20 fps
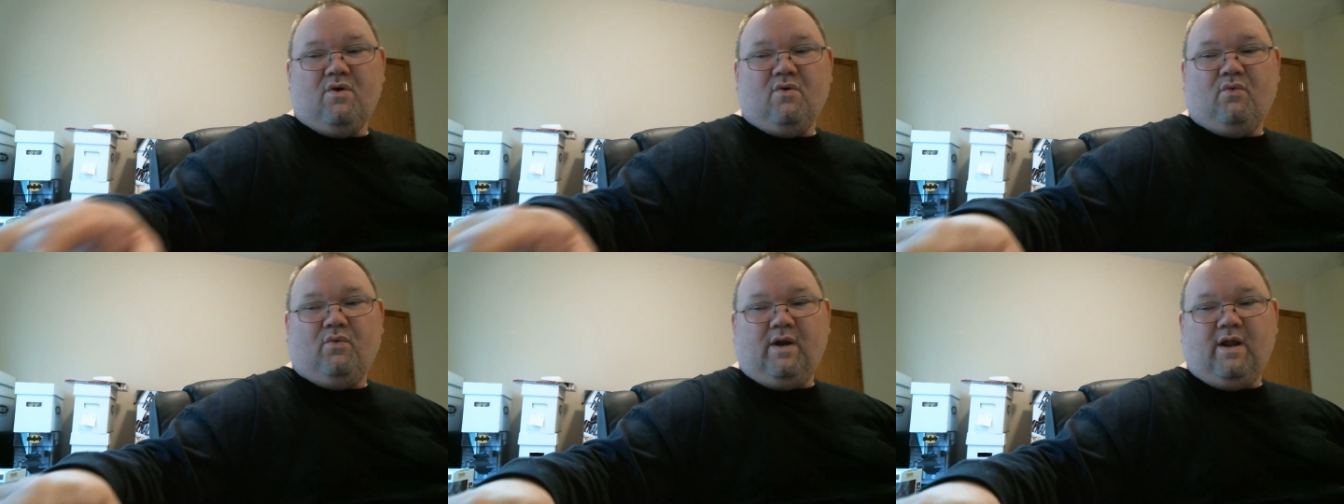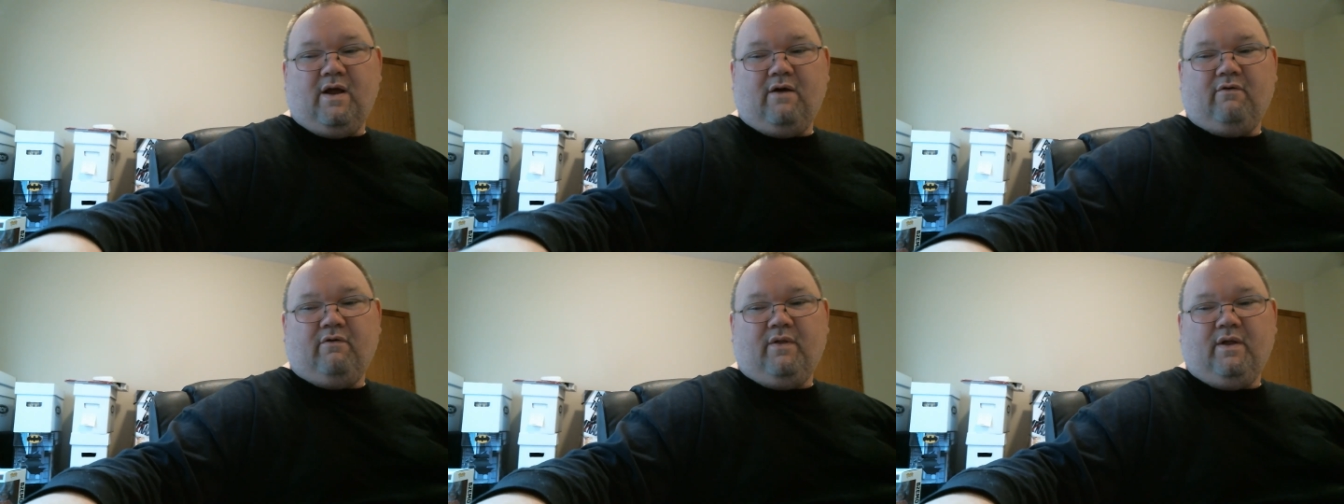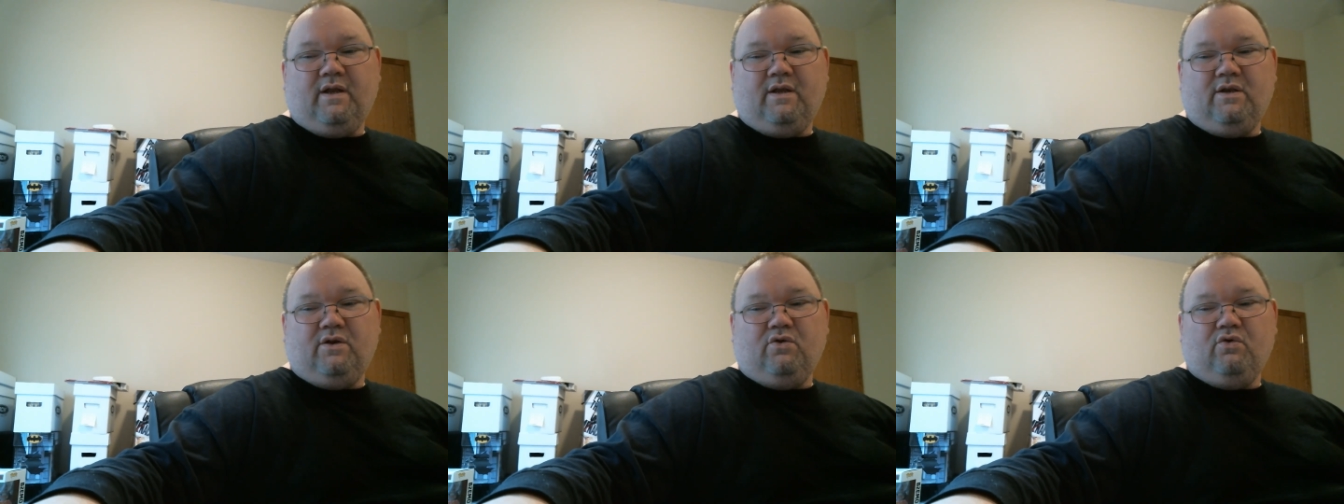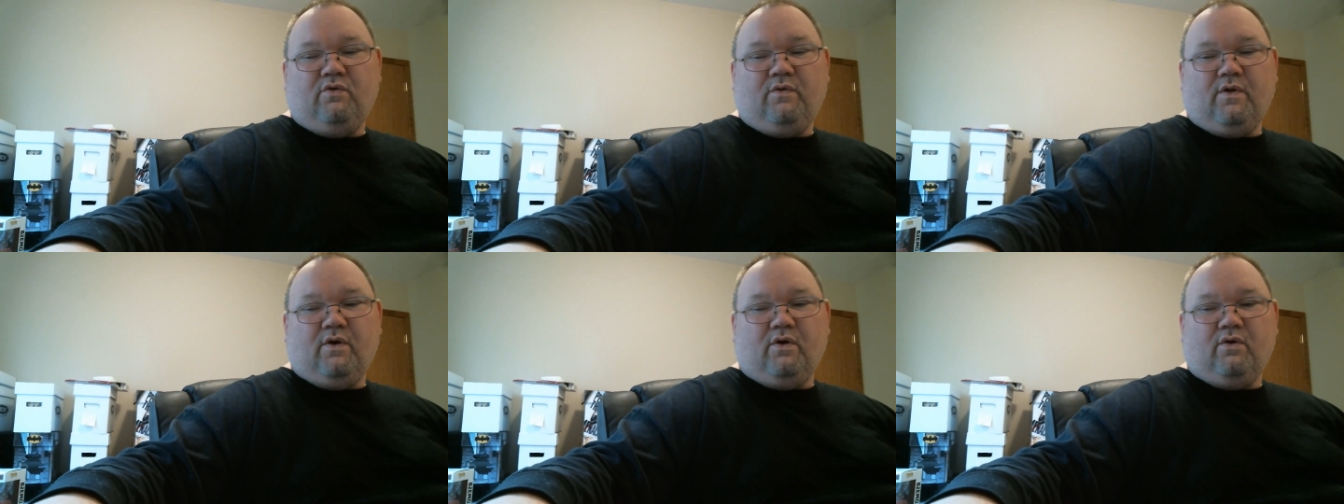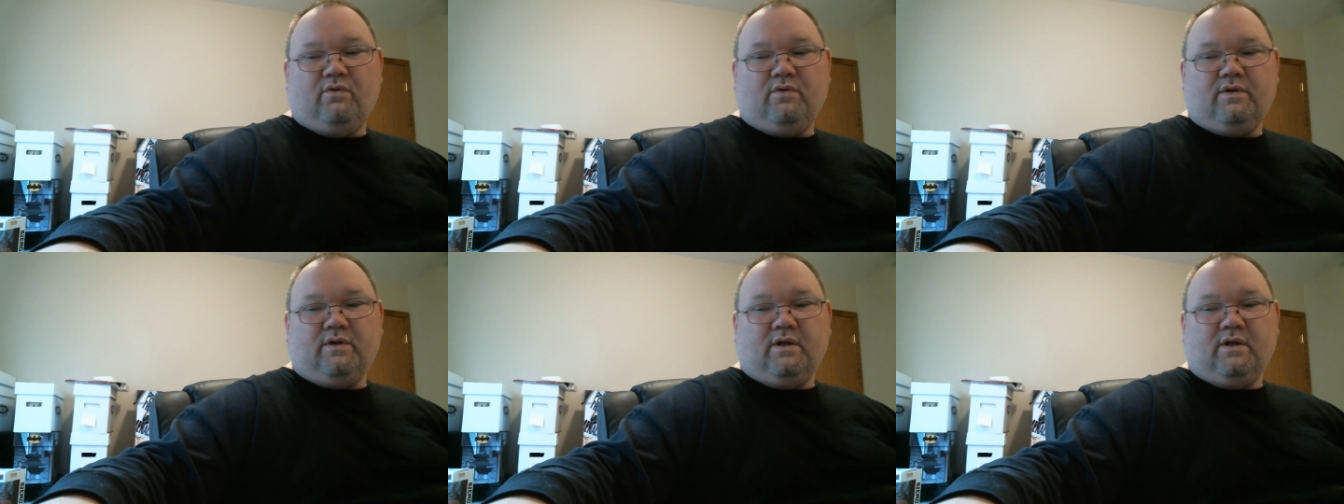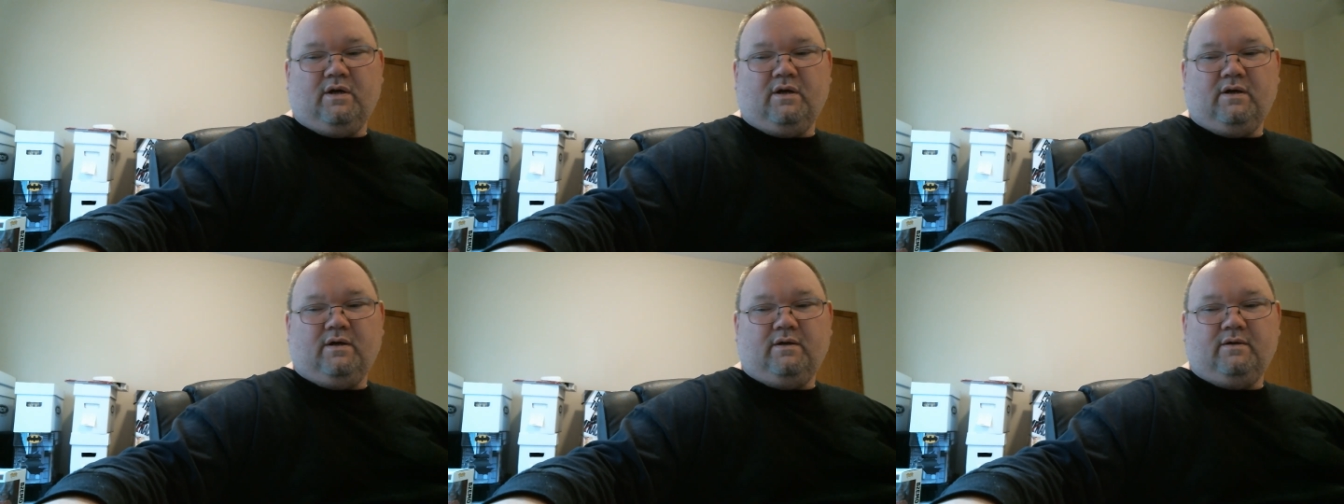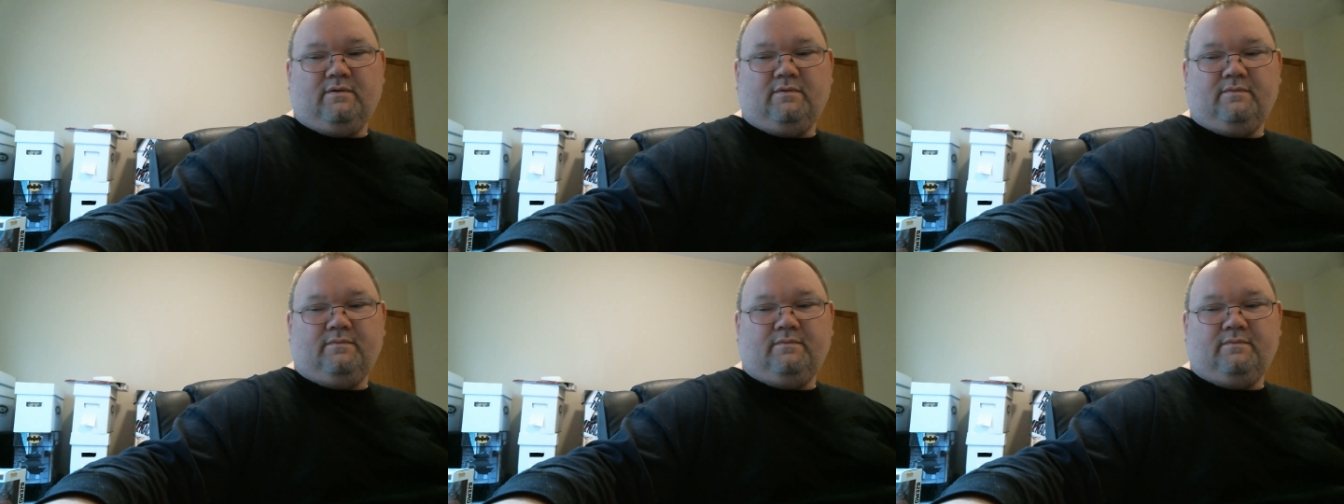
whenever they do those uh,